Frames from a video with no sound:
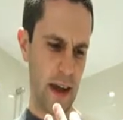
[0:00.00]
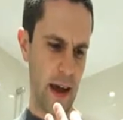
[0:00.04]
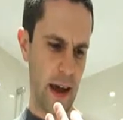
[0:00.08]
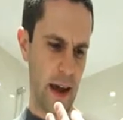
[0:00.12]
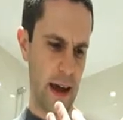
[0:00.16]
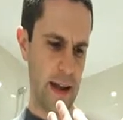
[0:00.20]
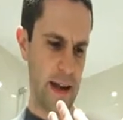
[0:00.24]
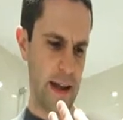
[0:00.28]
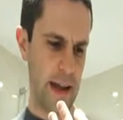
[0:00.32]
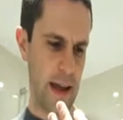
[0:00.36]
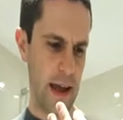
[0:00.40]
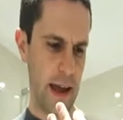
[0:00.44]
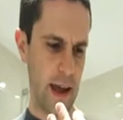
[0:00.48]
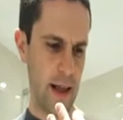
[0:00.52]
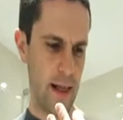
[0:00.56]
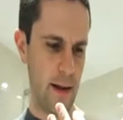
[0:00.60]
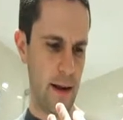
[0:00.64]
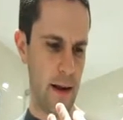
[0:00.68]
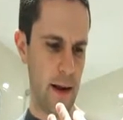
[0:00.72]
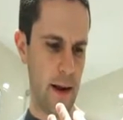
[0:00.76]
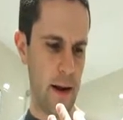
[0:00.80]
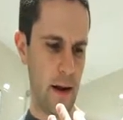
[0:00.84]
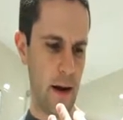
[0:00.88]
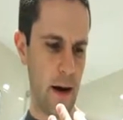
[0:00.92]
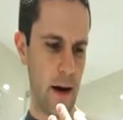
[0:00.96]
any
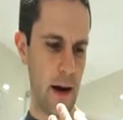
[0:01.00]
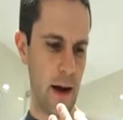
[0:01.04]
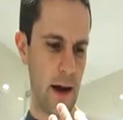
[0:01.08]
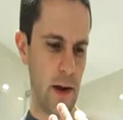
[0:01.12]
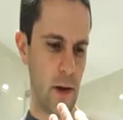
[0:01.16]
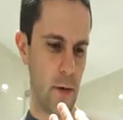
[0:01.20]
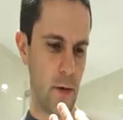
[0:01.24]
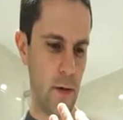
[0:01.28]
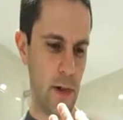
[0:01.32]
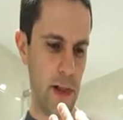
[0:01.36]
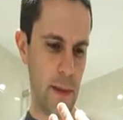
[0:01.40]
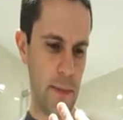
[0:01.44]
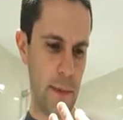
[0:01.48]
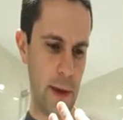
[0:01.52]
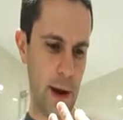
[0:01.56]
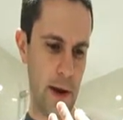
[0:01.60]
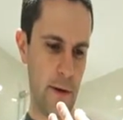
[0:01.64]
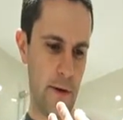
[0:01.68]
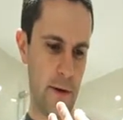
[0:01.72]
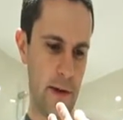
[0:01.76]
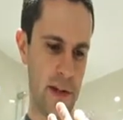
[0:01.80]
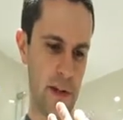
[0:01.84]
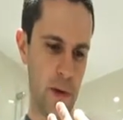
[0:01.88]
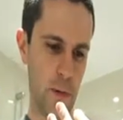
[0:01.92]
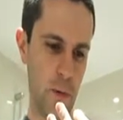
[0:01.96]
hairline, eye or lip
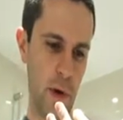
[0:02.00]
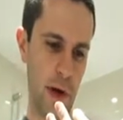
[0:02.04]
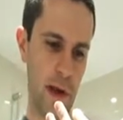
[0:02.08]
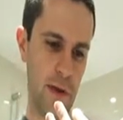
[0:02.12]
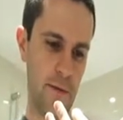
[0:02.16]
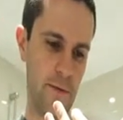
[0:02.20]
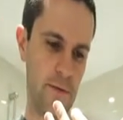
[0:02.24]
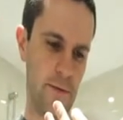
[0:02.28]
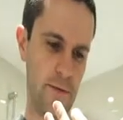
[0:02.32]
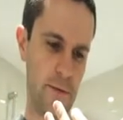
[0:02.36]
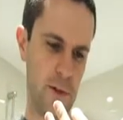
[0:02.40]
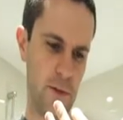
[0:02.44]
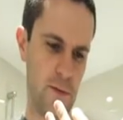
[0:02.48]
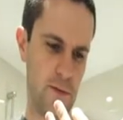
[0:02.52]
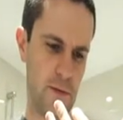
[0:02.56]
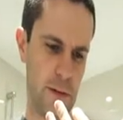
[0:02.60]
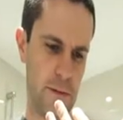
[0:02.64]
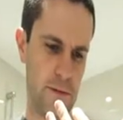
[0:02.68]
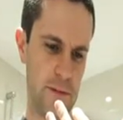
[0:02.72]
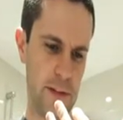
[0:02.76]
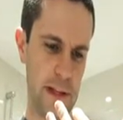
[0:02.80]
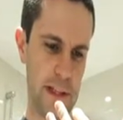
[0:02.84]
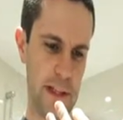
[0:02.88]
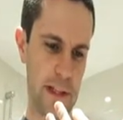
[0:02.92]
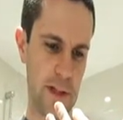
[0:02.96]
areas. Wait
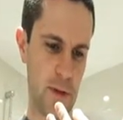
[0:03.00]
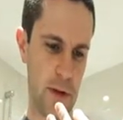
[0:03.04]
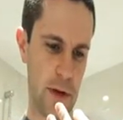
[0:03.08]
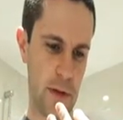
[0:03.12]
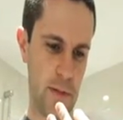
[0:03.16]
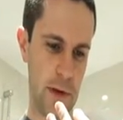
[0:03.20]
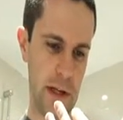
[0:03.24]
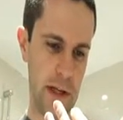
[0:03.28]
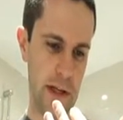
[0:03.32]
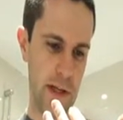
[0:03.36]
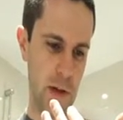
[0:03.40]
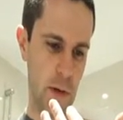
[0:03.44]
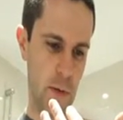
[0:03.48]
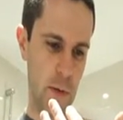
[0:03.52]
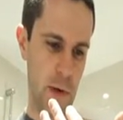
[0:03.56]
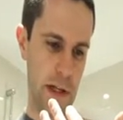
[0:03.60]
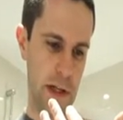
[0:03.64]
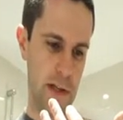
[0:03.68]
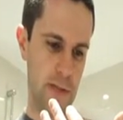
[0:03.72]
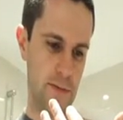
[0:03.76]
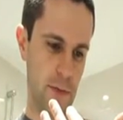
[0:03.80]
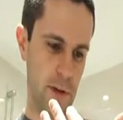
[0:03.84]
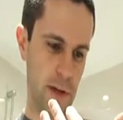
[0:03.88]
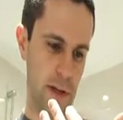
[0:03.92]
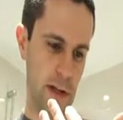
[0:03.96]
15-20 minutes, or when
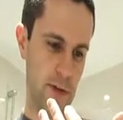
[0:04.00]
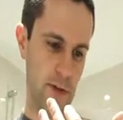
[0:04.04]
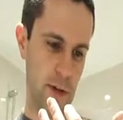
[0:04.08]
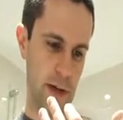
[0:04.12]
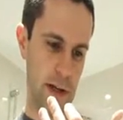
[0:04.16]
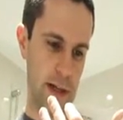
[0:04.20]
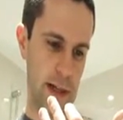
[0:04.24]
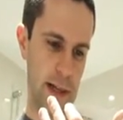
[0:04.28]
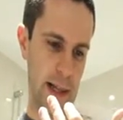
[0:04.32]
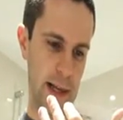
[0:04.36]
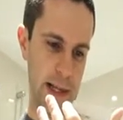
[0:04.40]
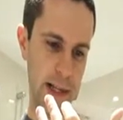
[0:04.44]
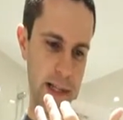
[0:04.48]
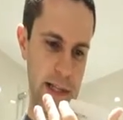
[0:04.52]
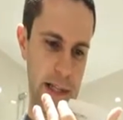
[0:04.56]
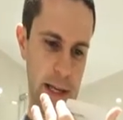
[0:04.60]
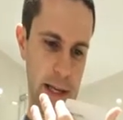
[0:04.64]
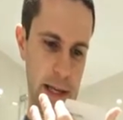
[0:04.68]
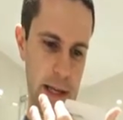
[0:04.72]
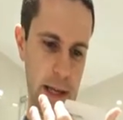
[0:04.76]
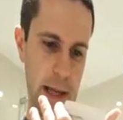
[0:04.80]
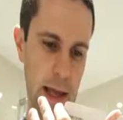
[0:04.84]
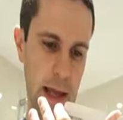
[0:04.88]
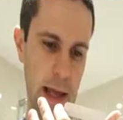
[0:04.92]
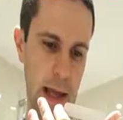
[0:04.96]
it's fully dry and
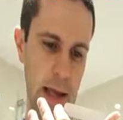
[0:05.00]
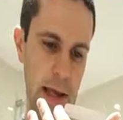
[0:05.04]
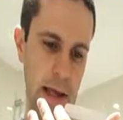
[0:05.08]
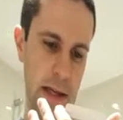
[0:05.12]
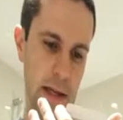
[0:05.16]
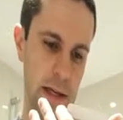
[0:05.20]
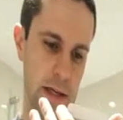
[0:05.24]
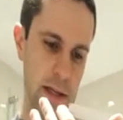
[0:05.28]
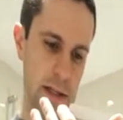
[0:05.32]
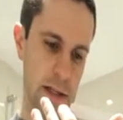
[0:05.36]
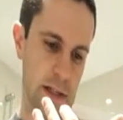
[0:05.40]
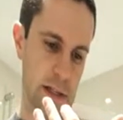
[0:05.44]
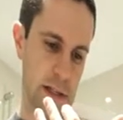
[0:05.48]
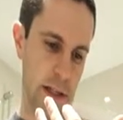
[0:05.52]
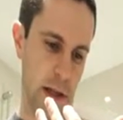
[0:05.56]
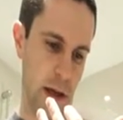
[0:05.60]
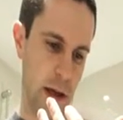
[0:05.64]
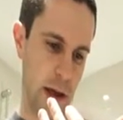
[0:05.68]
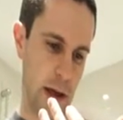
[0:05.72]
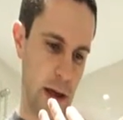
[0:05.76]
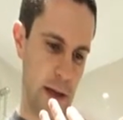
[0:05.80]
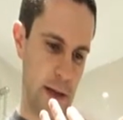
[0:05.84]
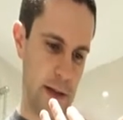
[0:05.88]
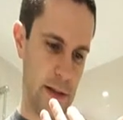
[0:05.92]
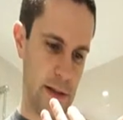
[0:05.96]
elastic.
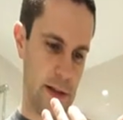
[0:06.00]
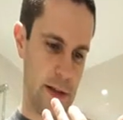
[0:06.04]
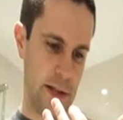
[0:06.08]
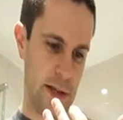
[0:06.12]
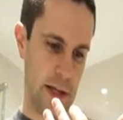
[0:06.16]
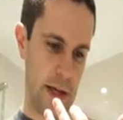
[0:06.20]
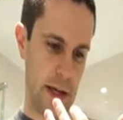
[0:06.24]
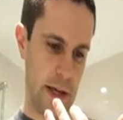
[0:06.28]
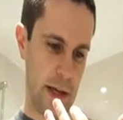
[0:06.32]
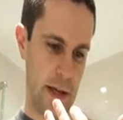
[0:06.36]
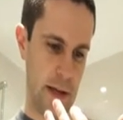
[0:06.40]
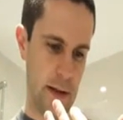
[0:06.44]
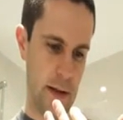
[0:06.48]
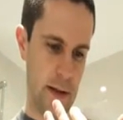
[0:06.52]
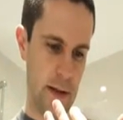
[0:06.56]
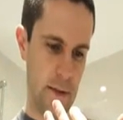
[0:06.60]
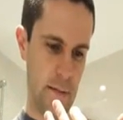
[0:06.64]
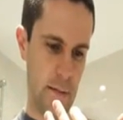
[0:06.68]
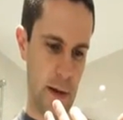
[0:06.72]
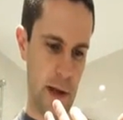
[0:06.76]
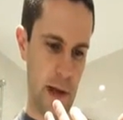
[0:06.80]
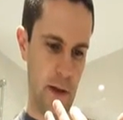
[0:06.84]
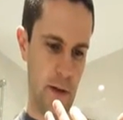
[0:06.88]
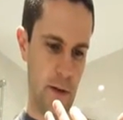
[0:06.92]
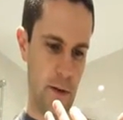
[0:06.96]
Start at the chin,
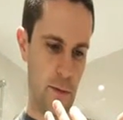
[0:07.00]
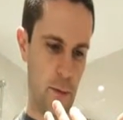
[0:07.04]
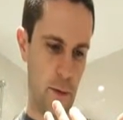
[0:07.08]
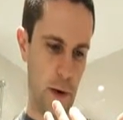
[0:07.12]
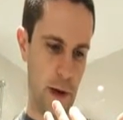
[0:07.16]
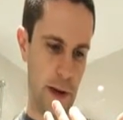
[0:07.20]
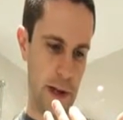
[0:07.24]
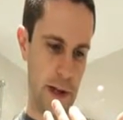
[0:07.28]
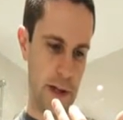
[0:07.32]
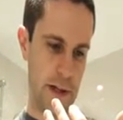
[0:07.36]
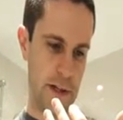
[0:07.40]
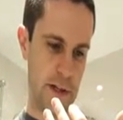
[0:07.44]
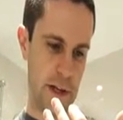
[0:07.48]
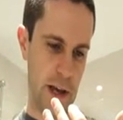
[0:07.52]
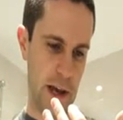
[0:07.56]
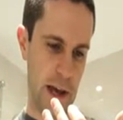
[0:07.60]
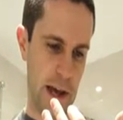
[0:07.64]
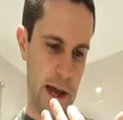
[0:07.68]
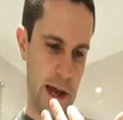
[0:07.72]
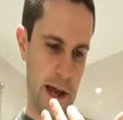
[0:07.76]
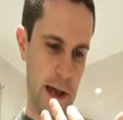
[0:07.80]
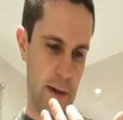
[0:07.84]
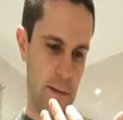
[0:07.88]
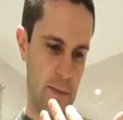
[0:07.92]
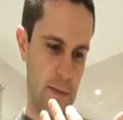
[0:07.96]
peel off one edge
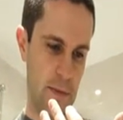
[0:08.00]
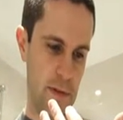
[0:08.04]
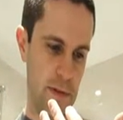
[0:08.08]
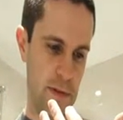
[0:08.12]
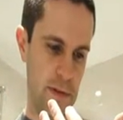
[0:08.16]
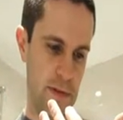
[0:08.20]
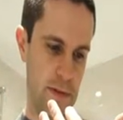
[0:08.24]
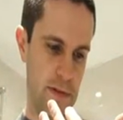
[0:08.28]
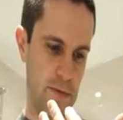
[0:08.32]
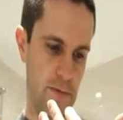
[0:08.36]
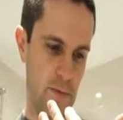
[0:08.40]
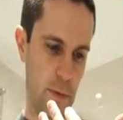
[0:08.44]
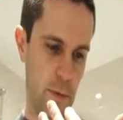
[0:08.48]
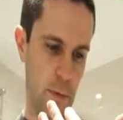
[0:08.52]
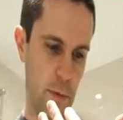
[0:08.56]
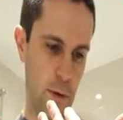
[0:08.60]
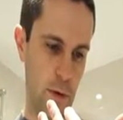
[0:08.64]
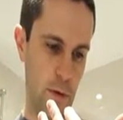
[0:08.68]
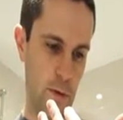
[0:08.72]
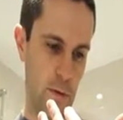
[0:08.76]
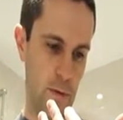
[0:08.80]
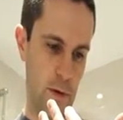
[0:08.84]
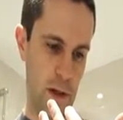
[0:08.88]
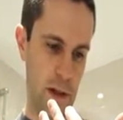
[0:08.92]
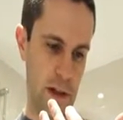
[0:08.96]
and
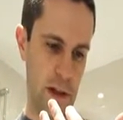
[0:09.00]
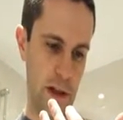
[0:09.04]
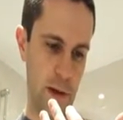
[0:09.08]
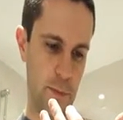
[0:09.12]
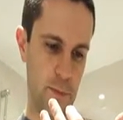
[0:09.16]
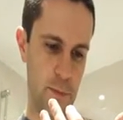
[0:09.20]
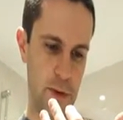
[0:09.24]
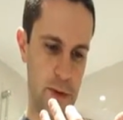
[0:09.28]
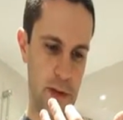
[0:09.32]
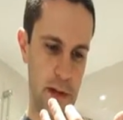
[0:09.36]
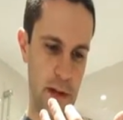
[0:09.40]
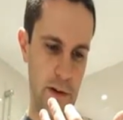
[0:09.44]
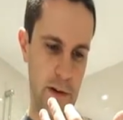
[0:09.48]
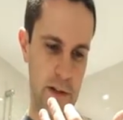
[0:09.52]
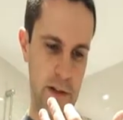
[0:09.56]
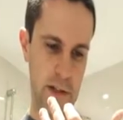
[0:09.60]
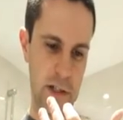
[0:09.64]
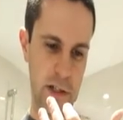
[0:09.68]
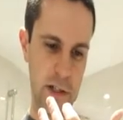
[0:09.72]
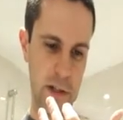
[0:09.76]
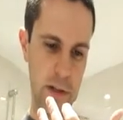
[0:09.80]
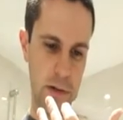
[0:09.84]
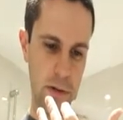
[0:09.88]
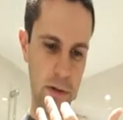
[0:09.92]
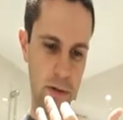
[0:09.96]
remove in upward
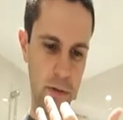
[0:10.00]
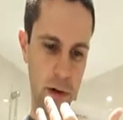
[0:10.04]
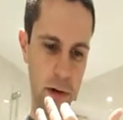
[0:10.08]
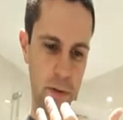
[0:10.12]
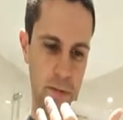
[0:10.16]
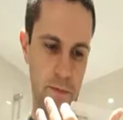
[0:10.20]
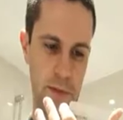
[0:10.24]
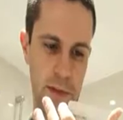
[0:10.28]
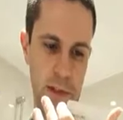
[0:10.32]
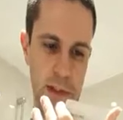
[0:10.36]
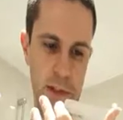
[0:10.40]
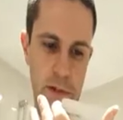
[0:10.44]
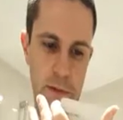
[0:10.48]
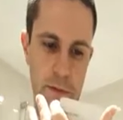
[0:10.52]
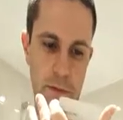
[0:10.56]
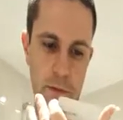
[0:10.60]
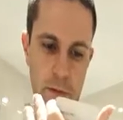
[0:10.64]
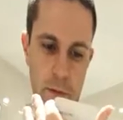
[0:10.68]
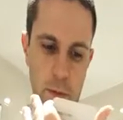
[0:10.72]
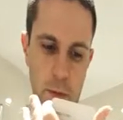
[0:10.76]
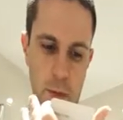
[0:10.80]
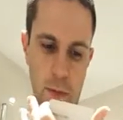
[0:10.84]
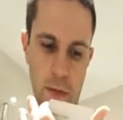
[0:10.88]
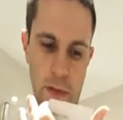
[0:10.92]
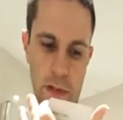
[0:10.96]
direction and rinse off
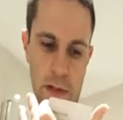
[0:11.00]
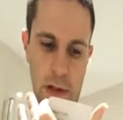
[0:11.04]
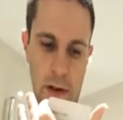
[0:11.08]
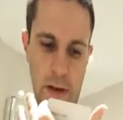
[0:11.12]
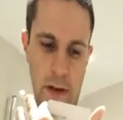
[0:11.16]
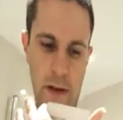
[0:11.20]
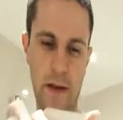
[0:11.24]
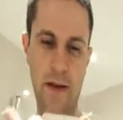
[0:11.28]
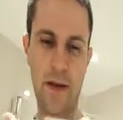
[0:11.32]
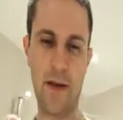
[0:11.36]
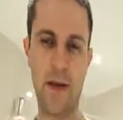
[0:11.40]
with water.